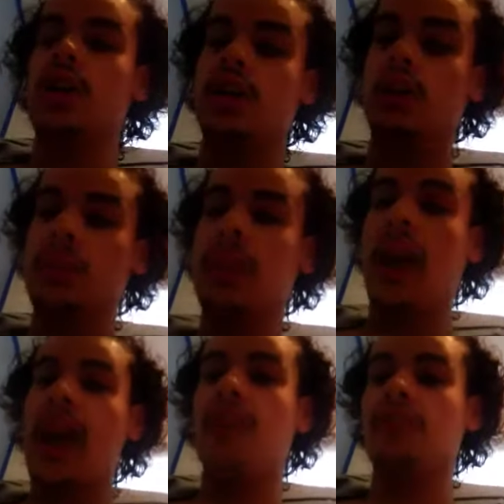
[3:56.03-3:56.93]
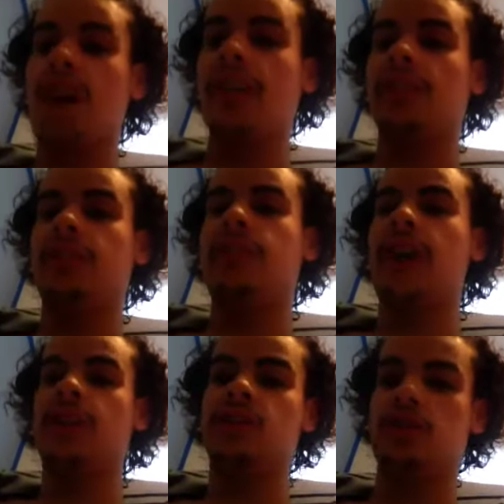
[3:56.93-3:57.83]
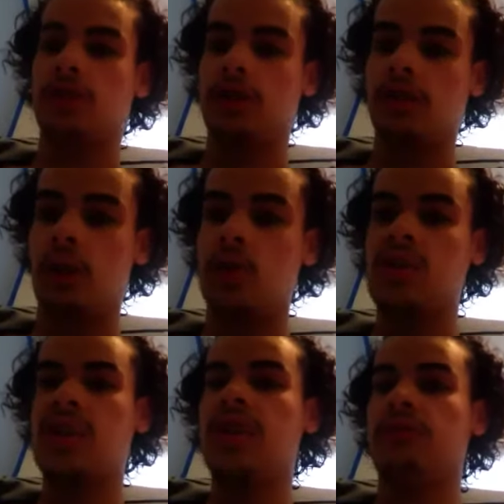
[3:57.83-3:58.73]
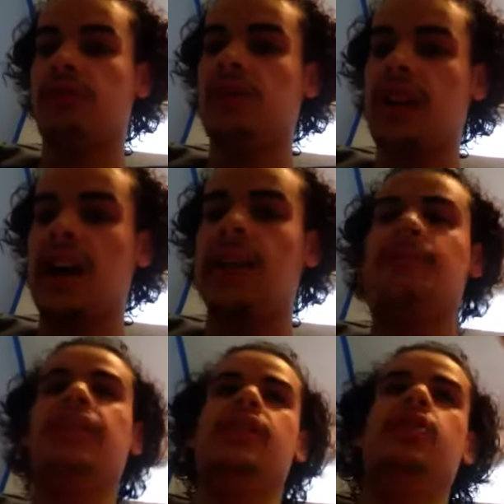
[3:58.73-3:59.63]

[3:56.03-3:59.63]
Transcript: You put that iron rod in the fire, it's gonna glow, it's gonna get really hot.